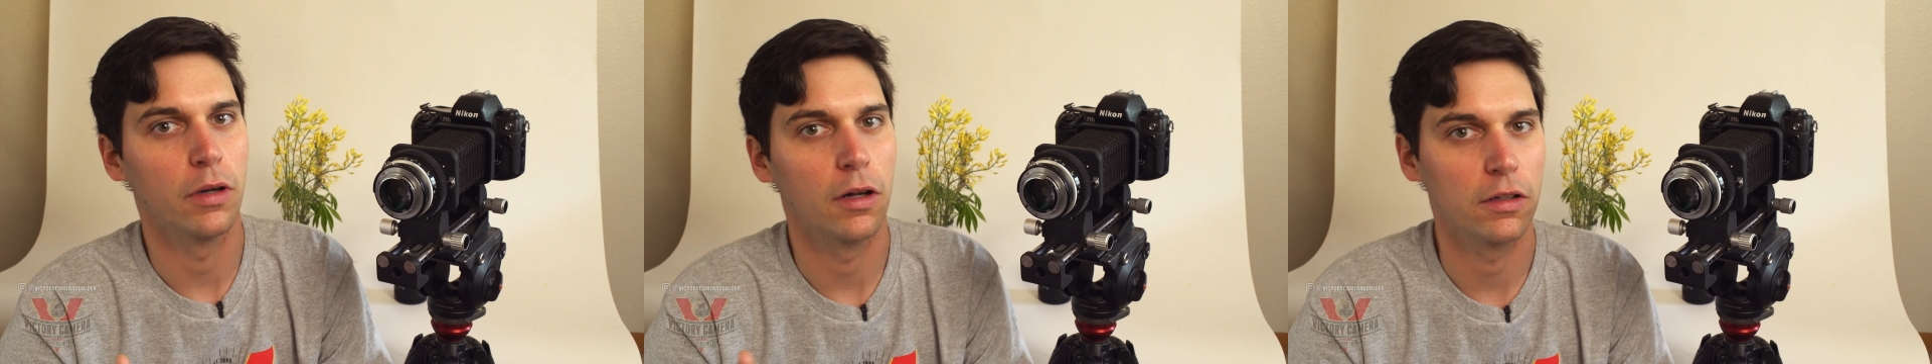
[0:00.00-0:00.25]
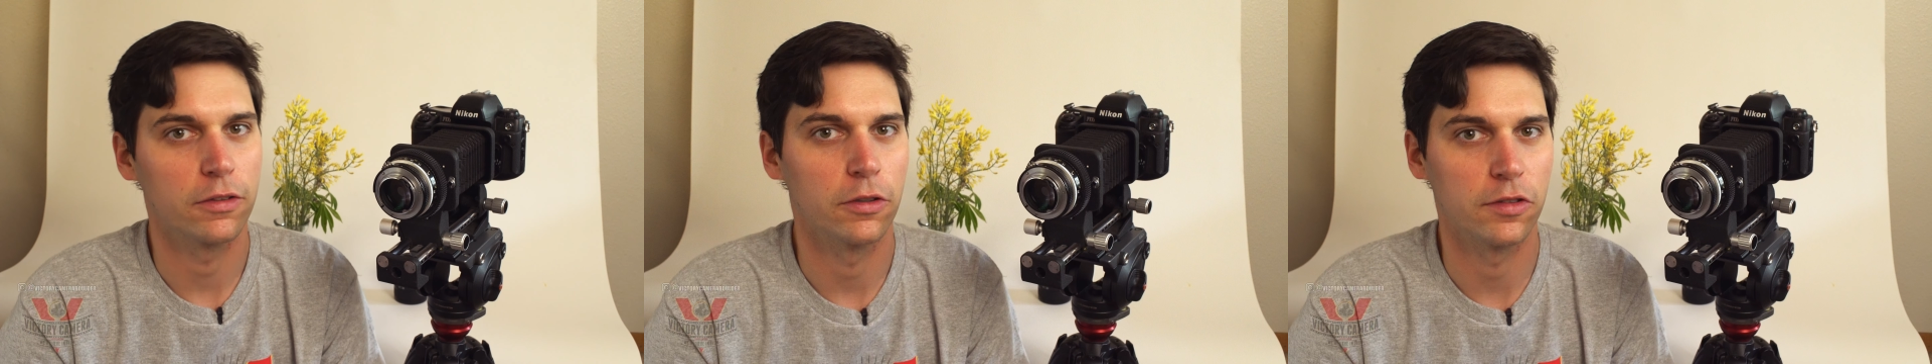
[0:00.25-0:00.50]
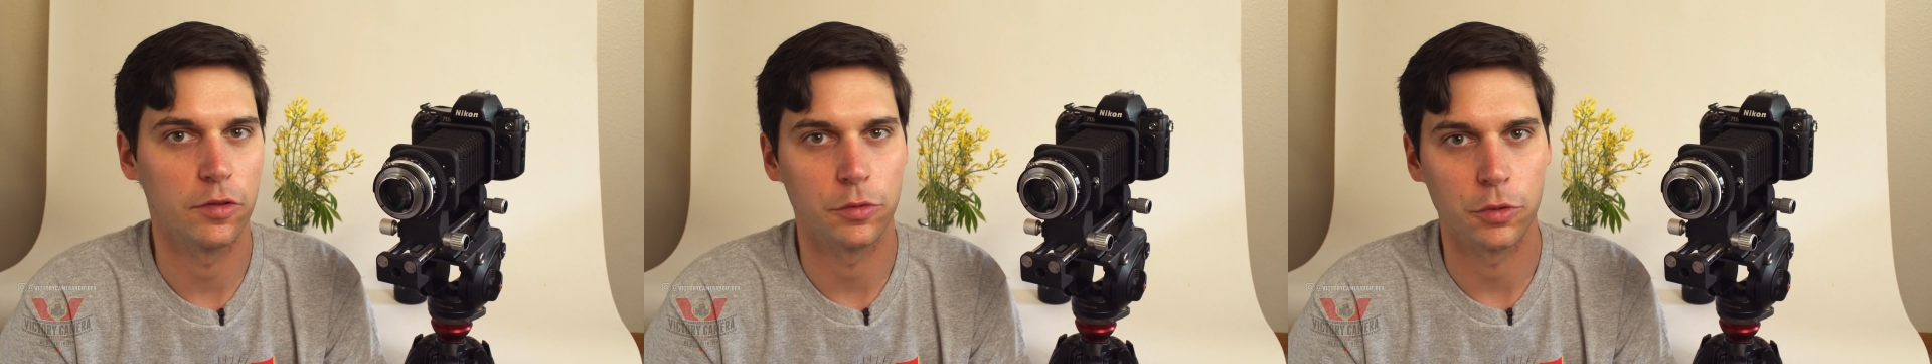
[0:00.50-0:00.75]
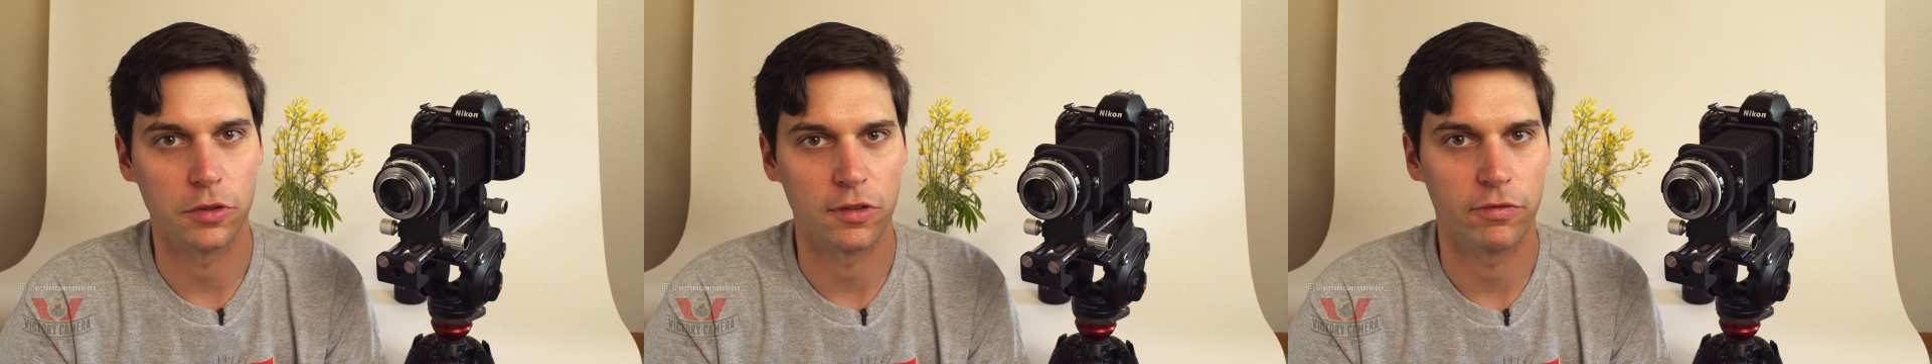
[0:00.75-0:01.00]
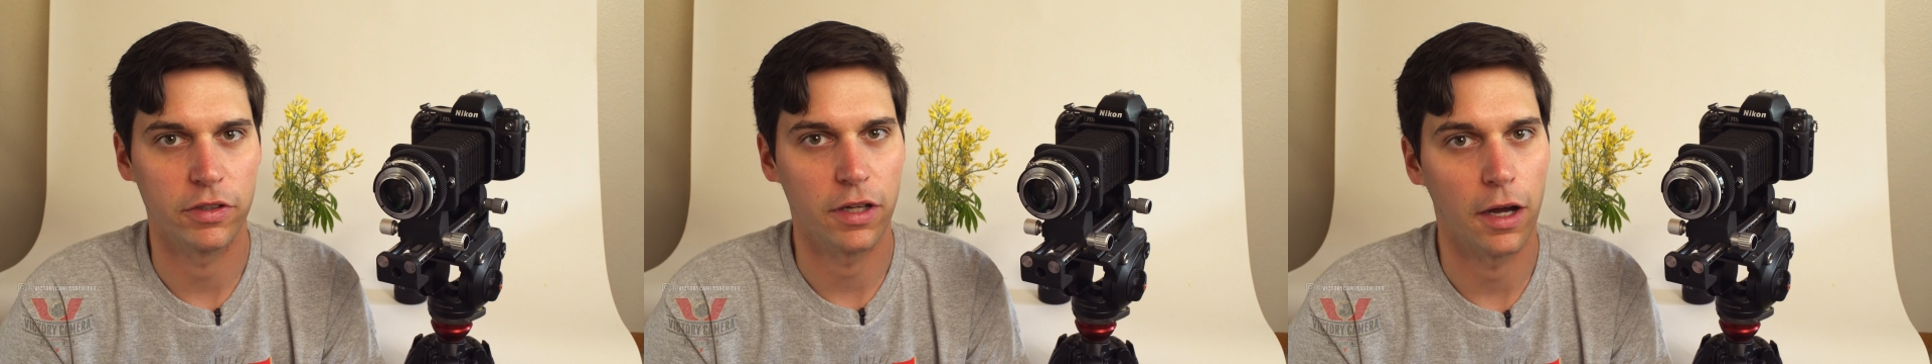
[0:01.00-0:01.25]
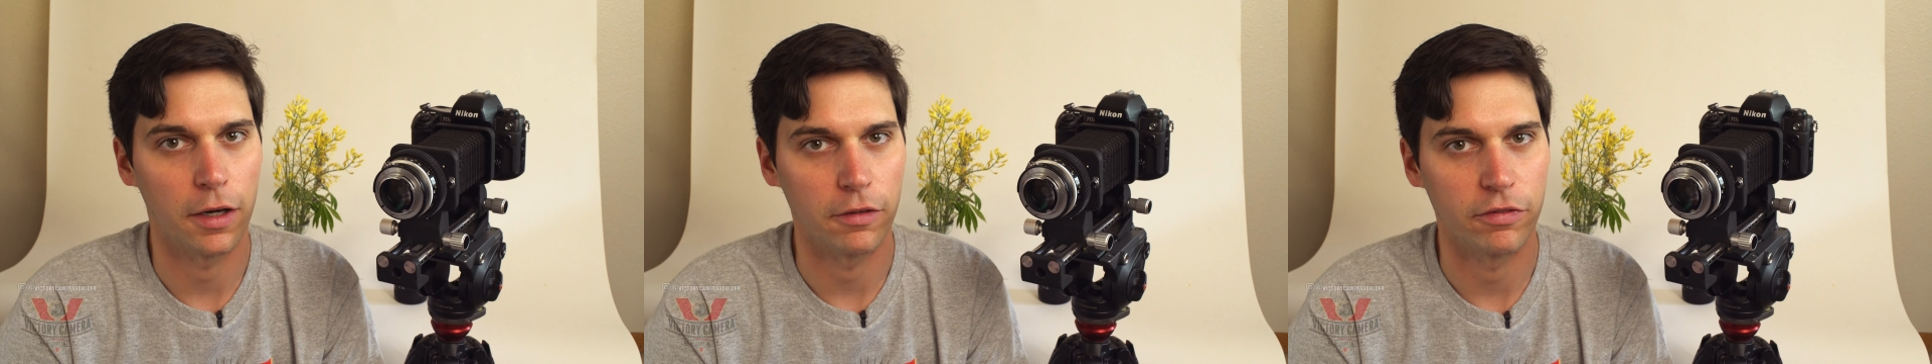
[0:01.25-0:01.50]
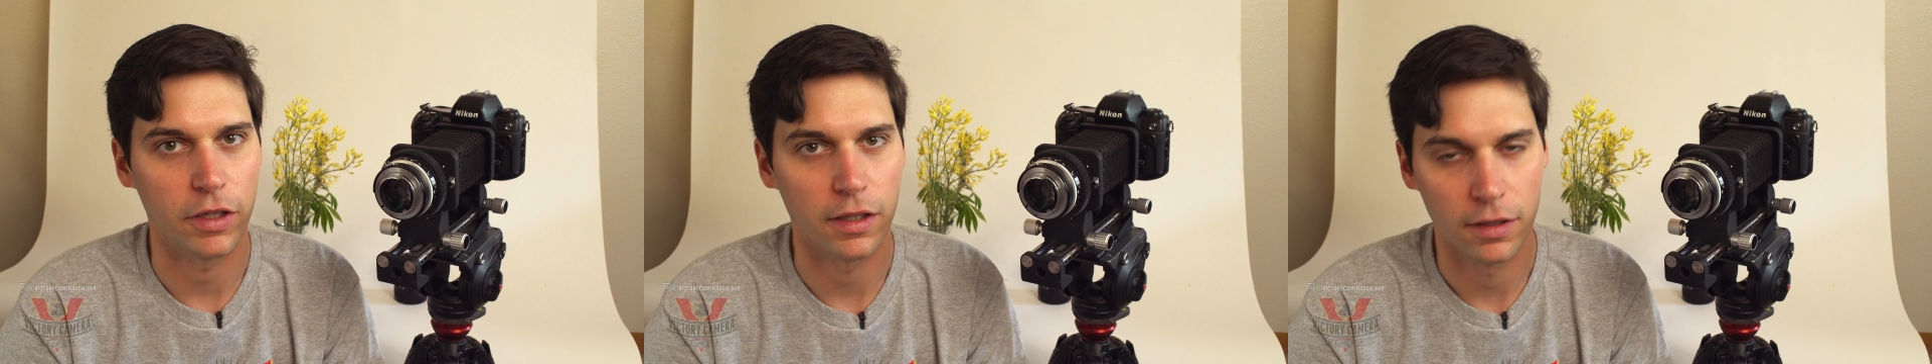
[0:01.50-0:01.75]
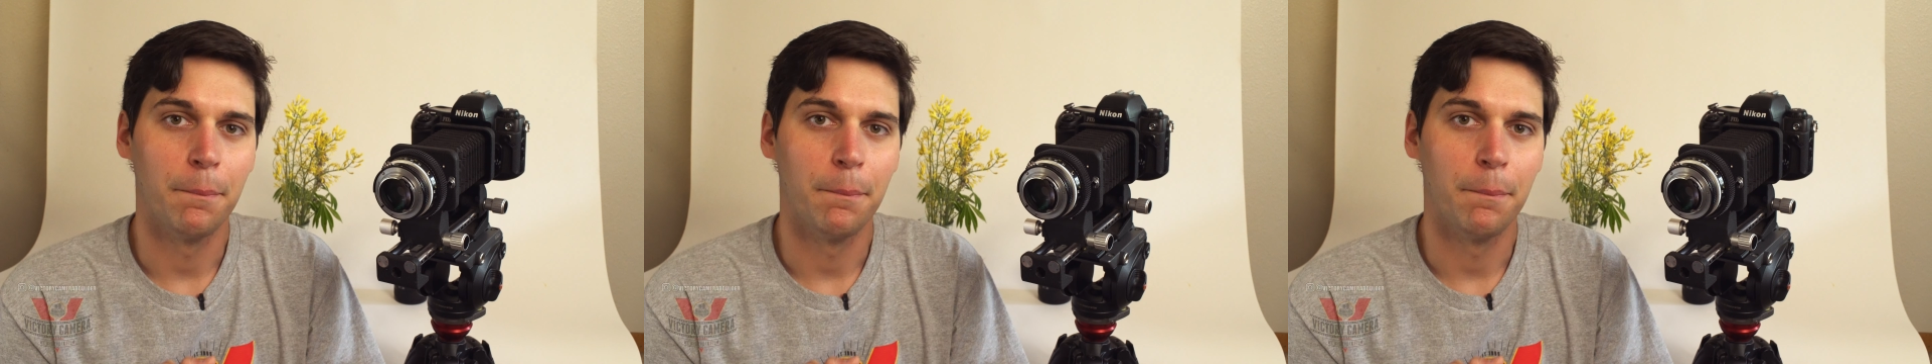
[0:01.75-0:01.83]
alters the rules of photography.